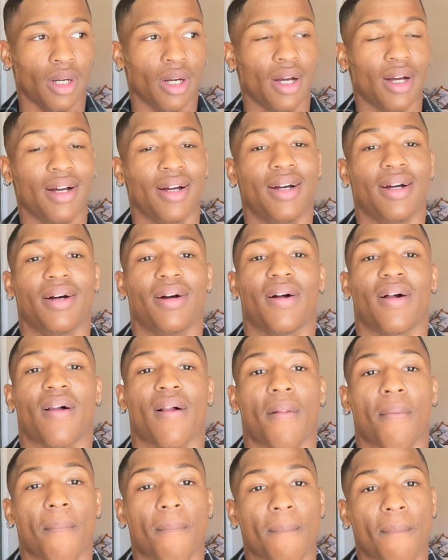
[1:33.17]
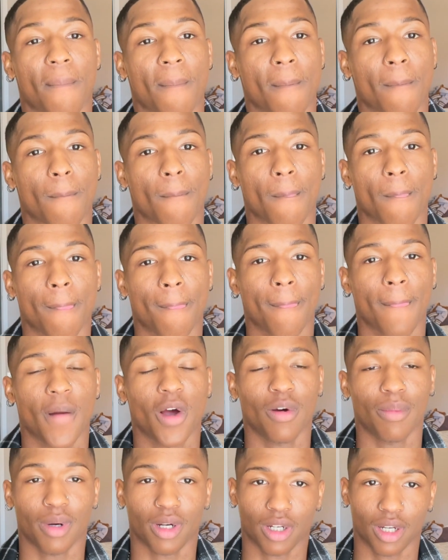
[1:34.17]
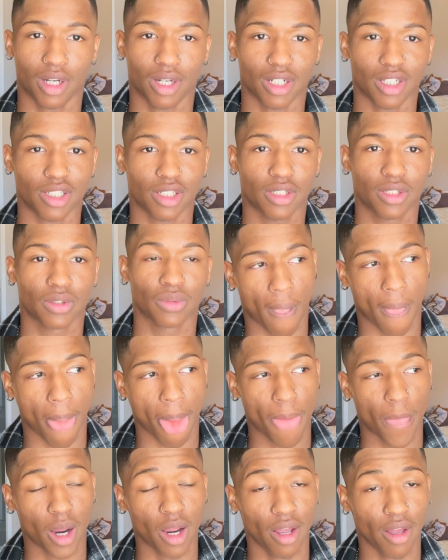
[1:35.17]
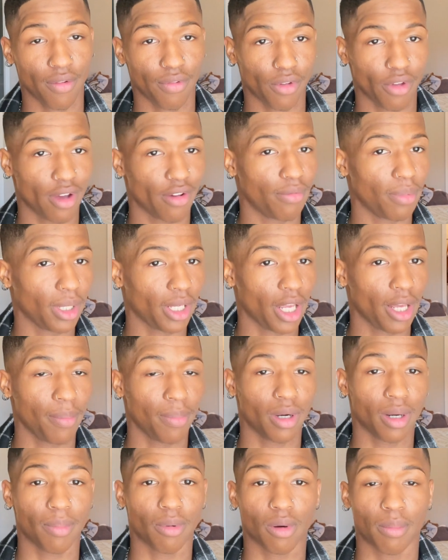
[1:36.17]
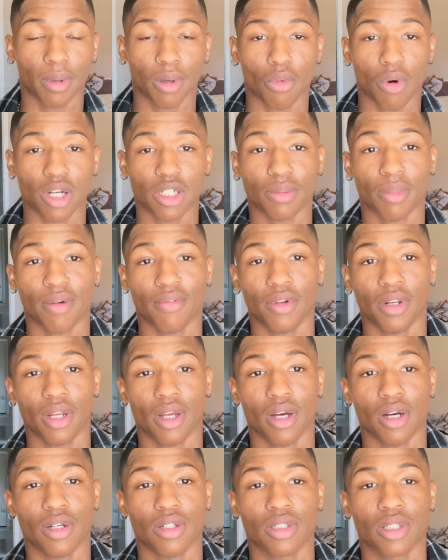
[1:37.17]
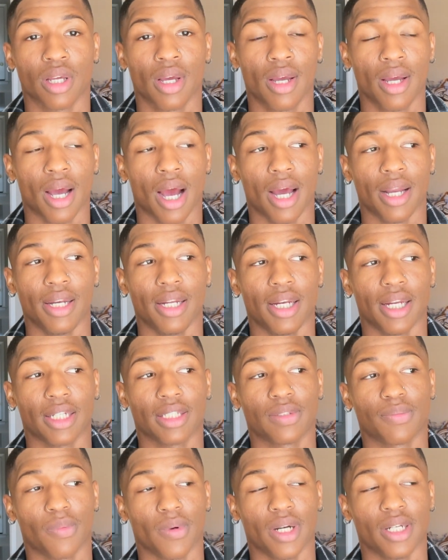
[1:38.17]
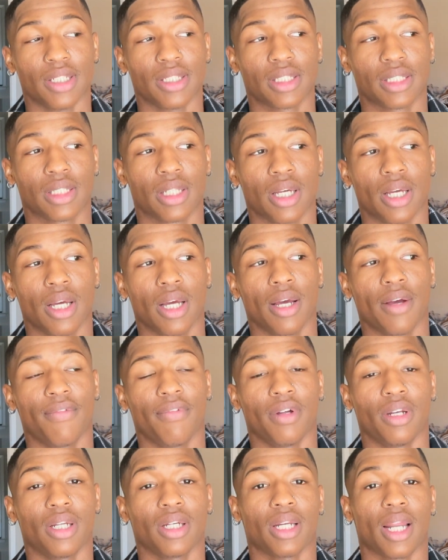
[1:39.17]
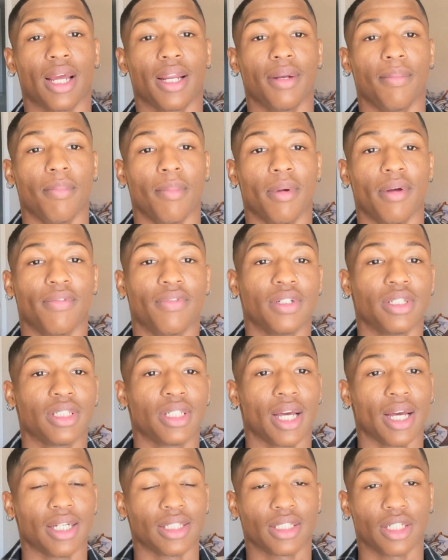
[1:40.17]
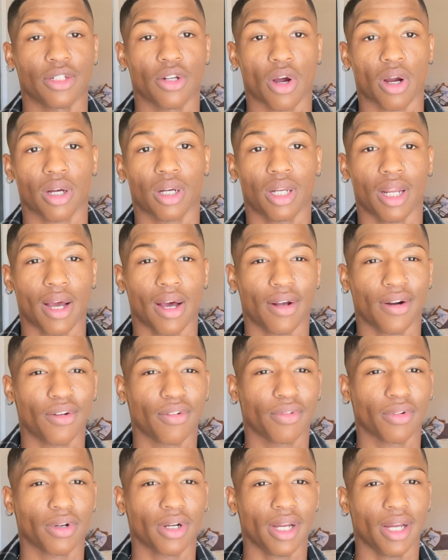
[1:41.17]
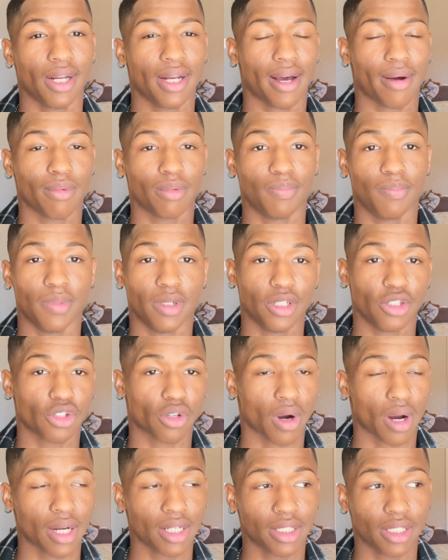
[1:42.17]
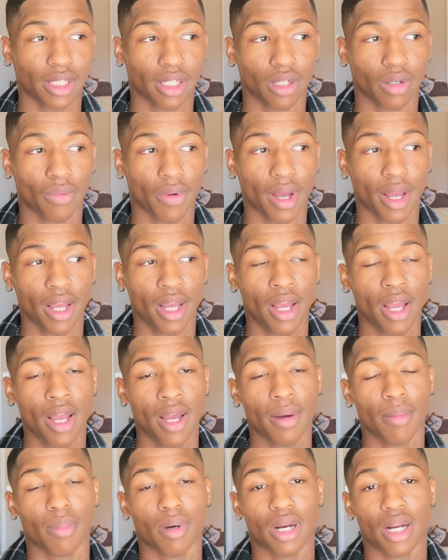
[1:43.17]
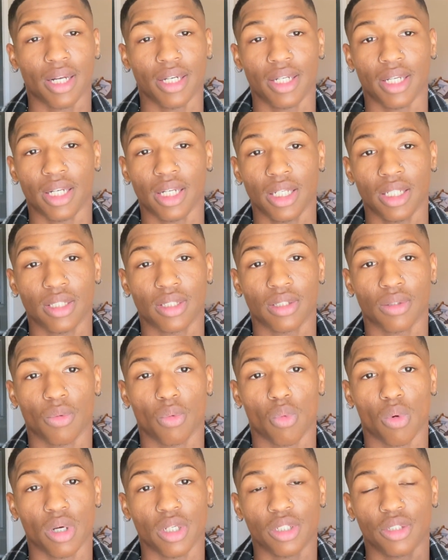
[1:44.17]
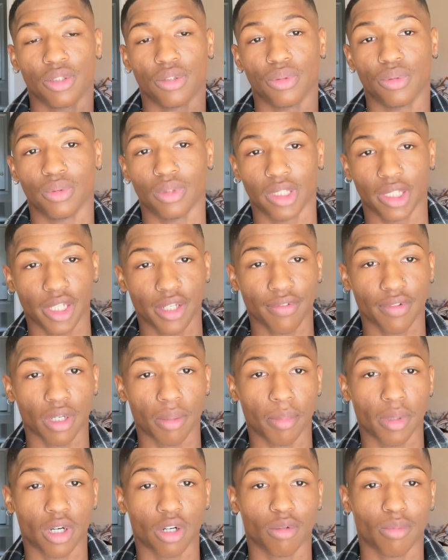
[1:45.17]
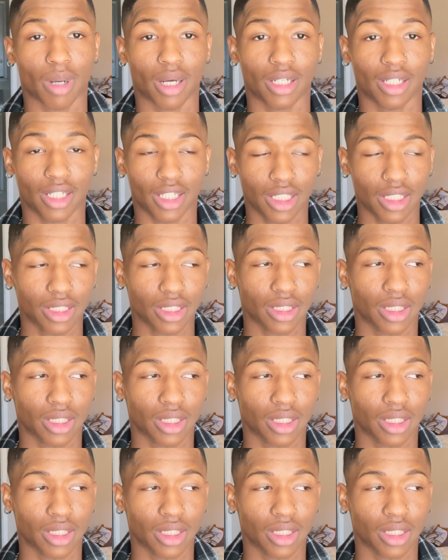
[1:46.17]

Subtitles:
Oh my gosh. If you have been keeping up or been watching my videos, I did express feeling like Memphis has a dark cloud over it, and I've been trying to get away, but I didn't want to leave in the middle of my lease.